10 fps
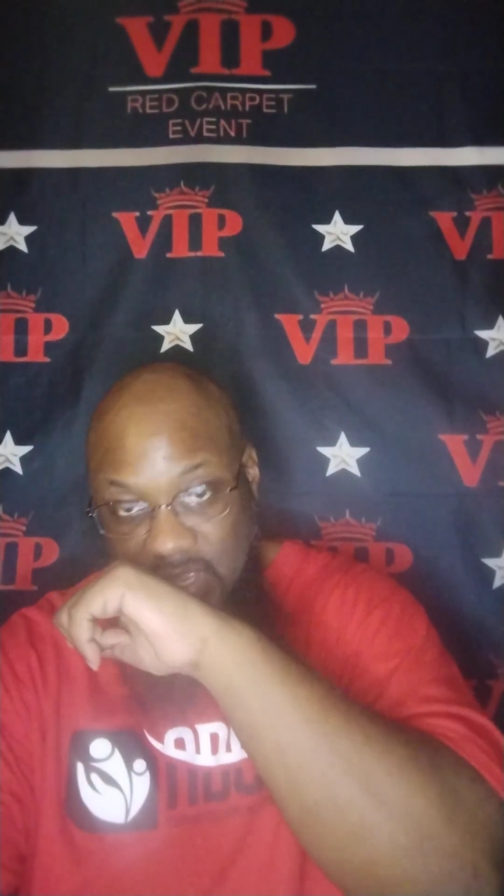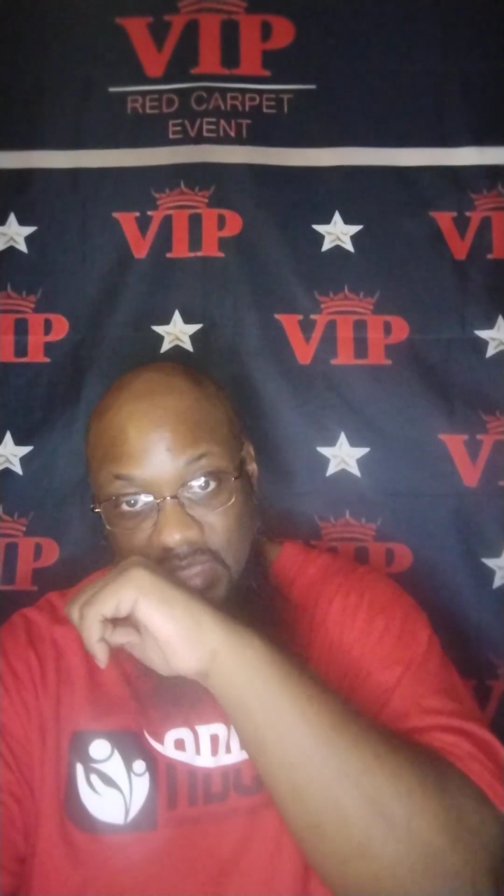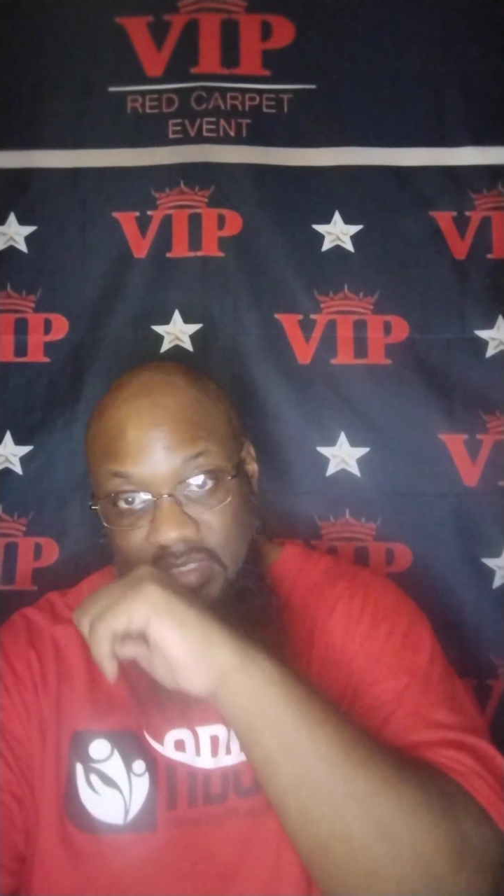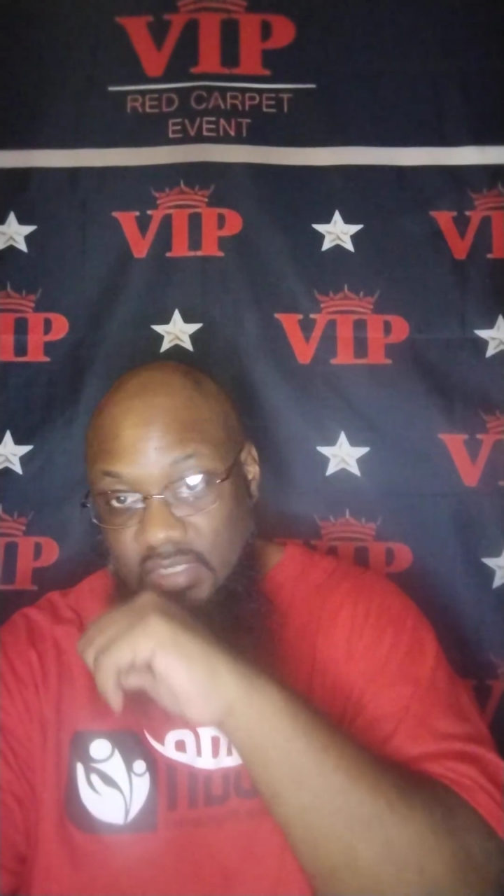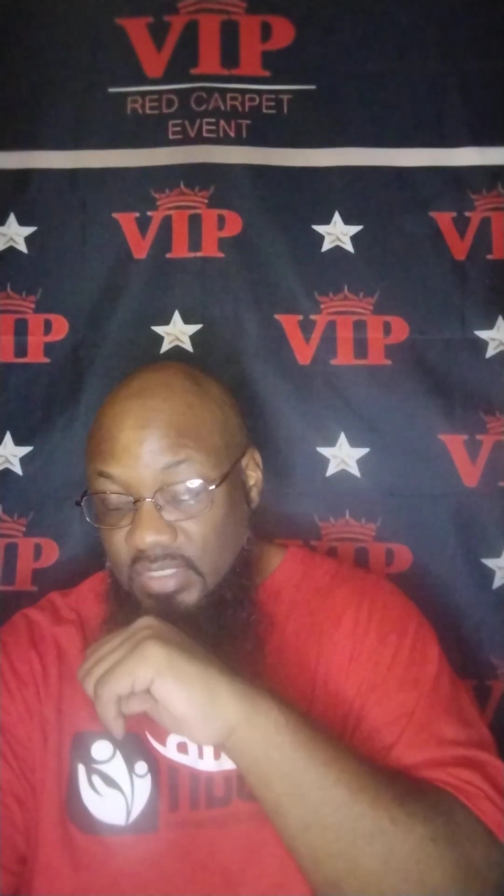
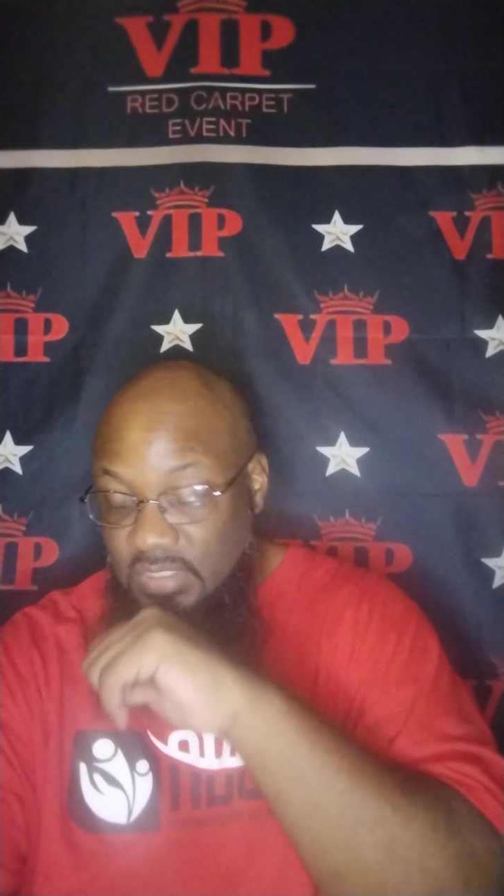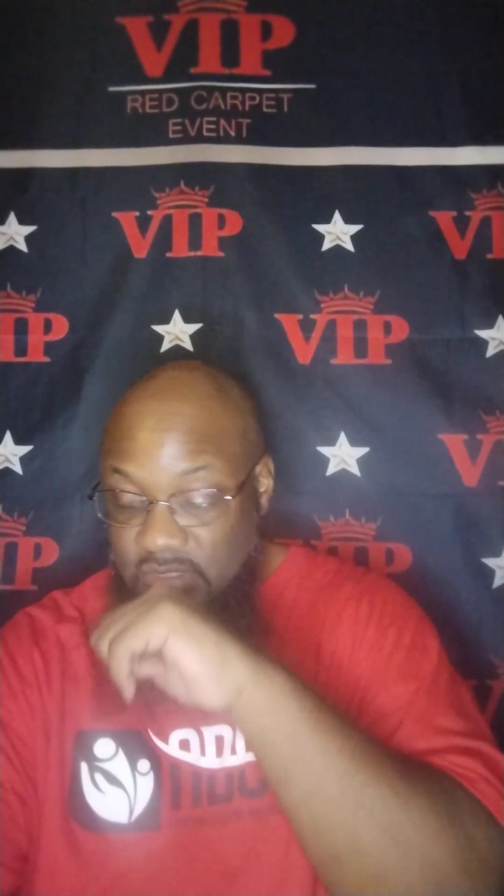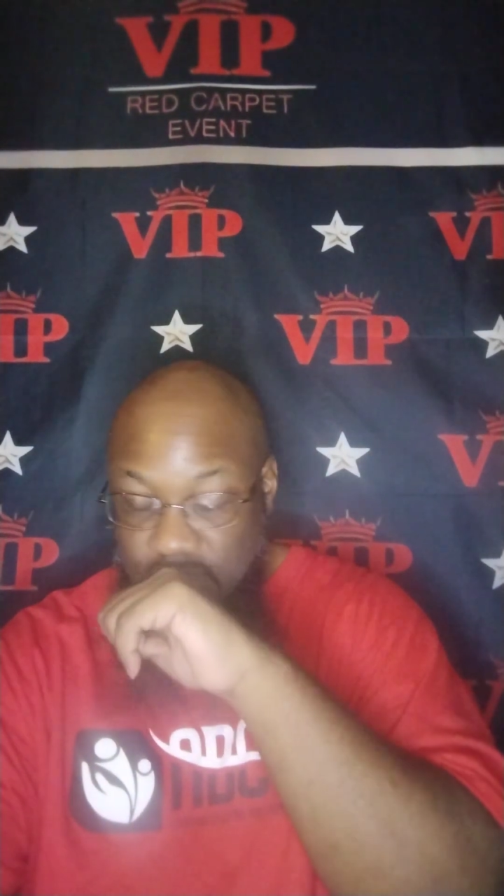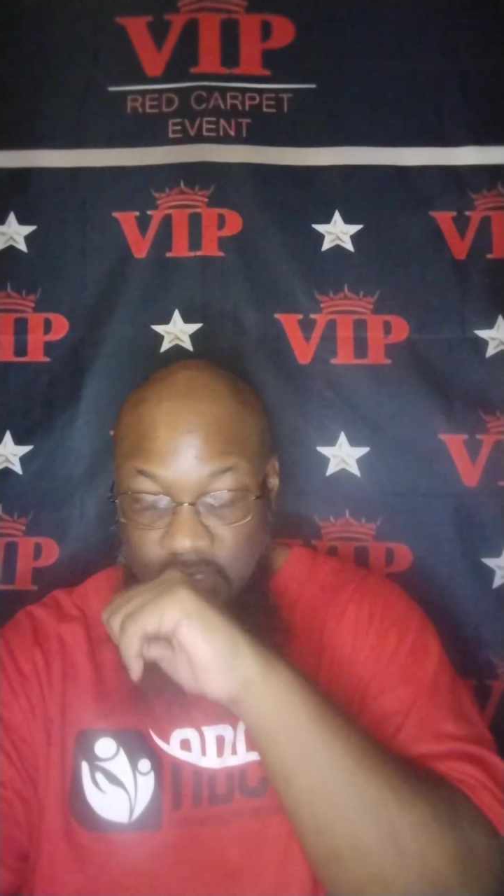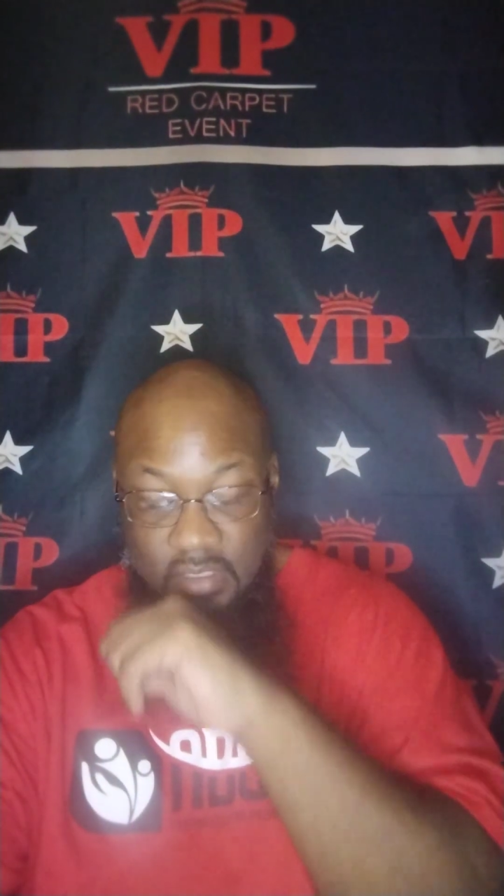I love
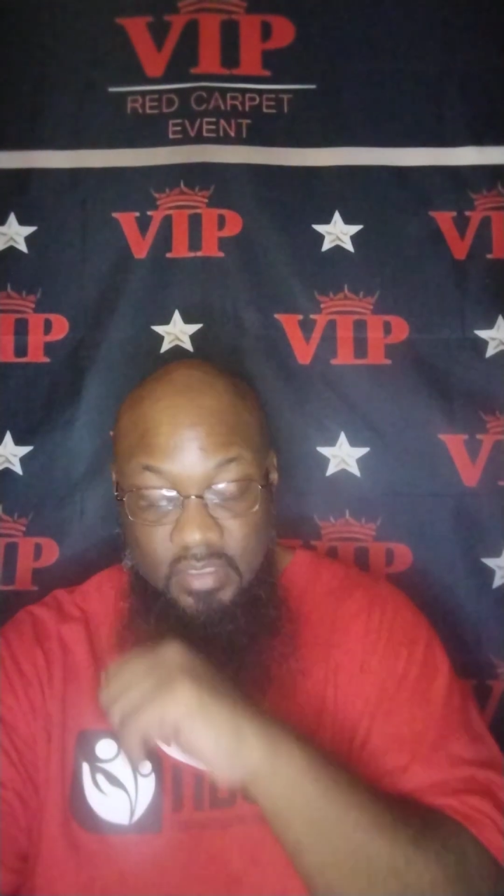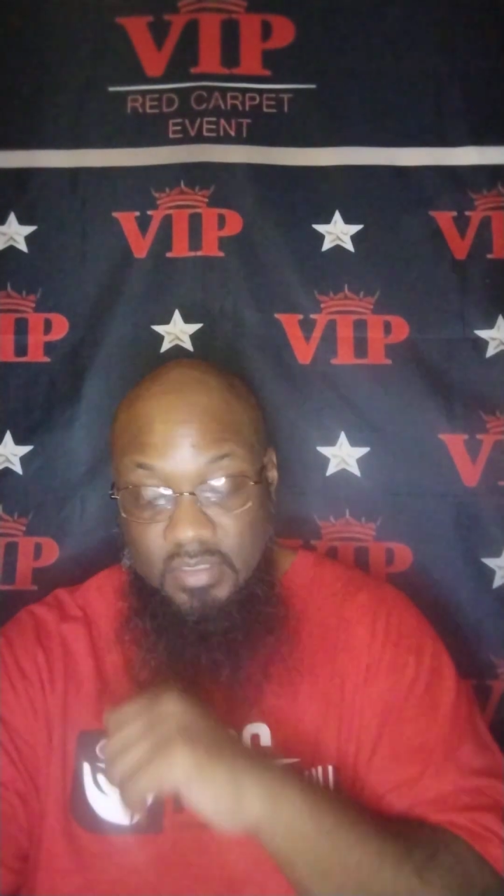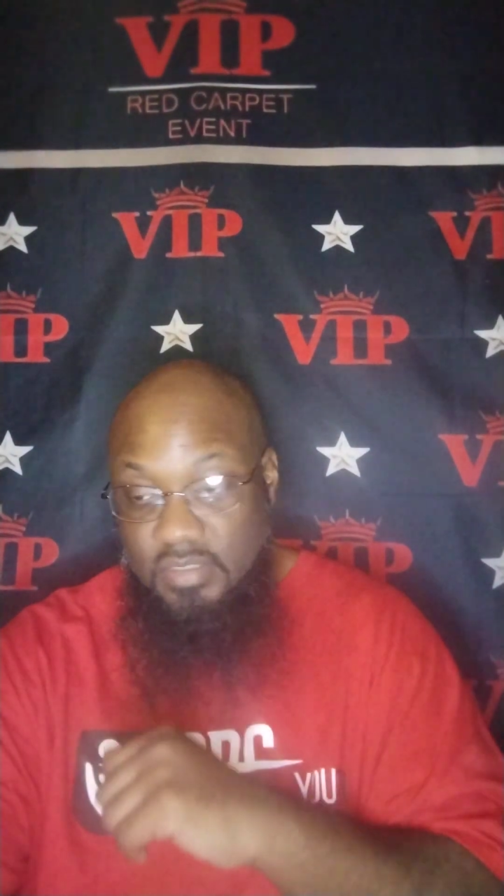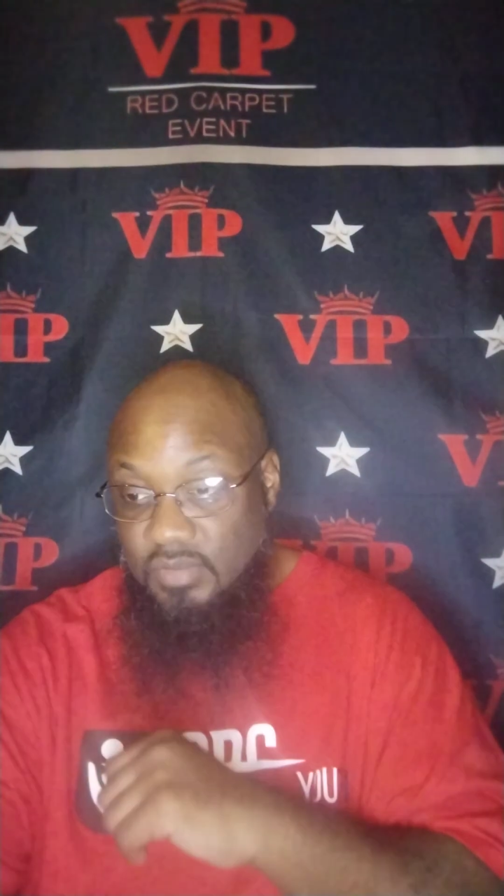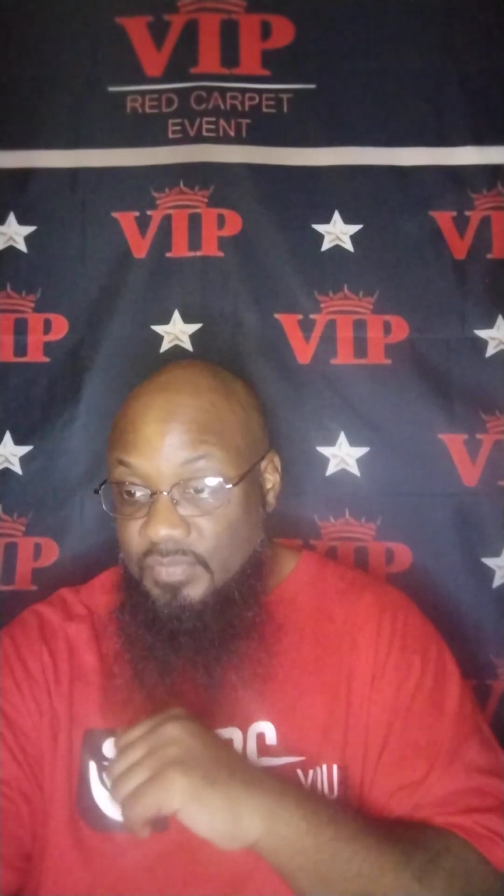it. Oh,
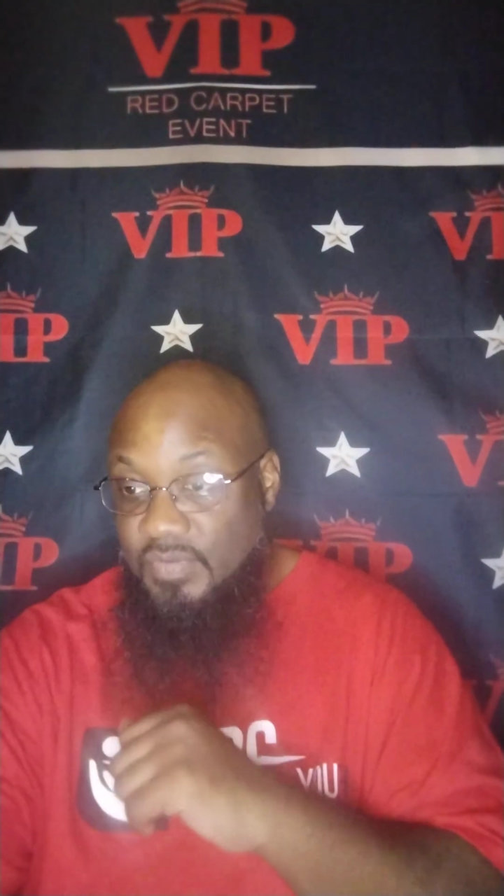it's so